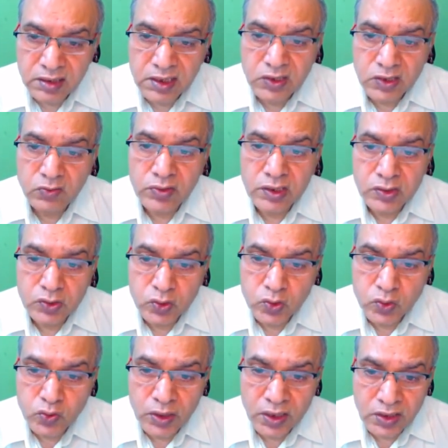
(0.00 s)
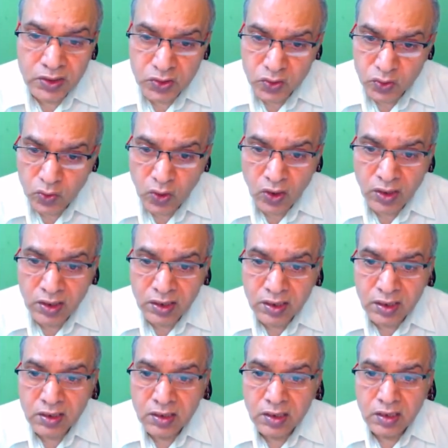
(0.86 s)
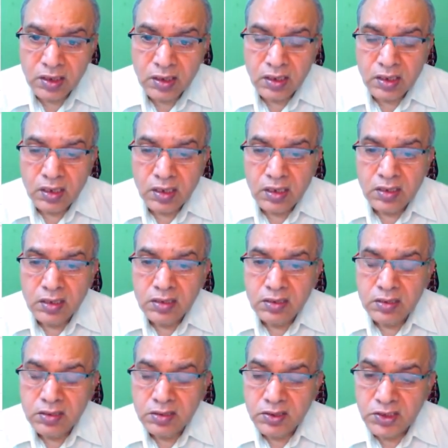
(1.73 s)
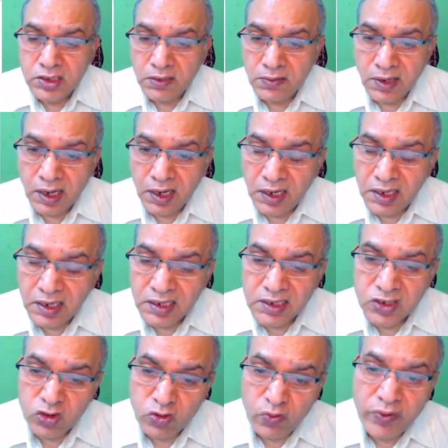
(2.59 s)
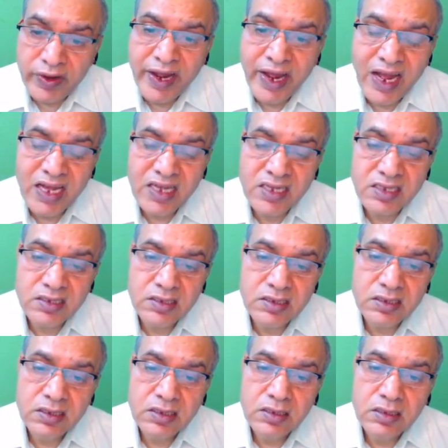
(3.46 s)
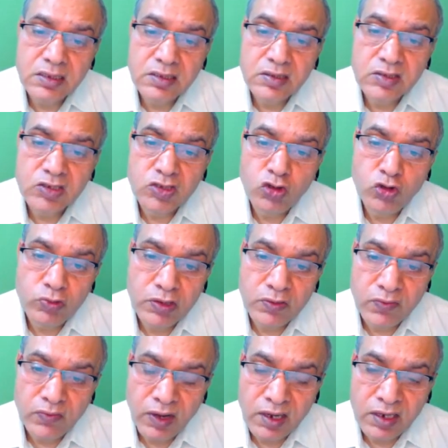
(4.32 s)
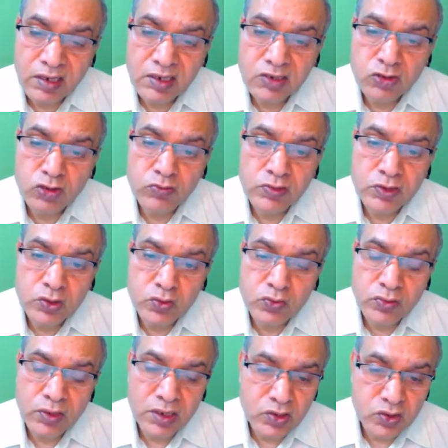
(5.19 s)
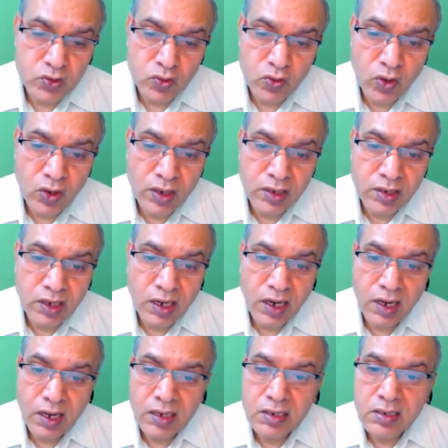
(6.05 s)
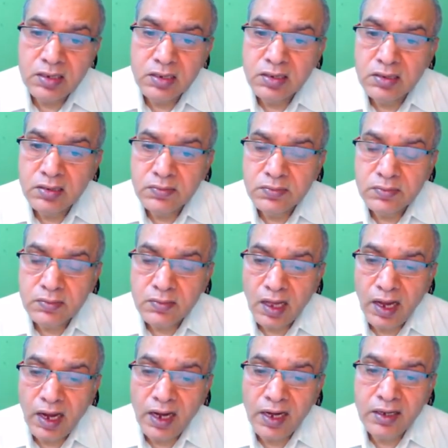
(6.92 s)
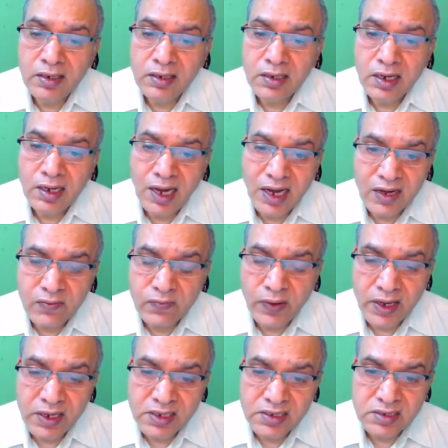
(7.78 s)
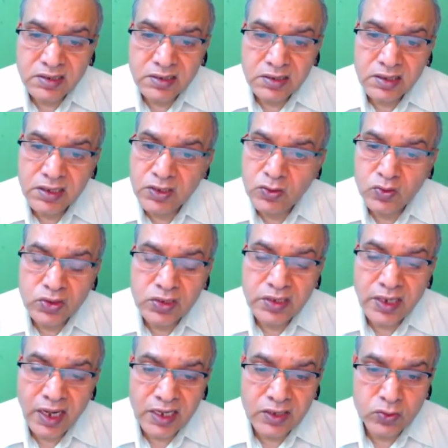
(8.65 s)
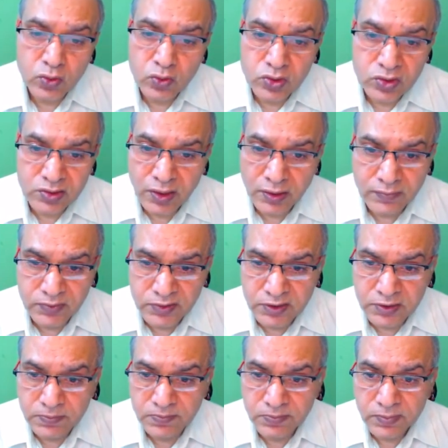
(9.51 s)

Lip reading: QA2 and so on. Similarly, QB has QB1, QB2 and so on, and likewise QC has those terms.